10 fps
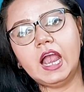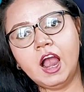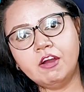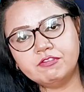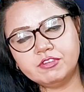
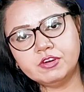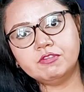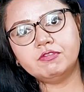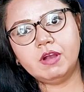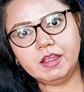after
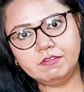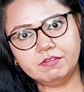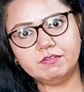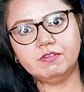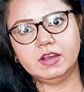
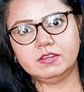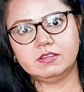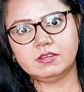5 months.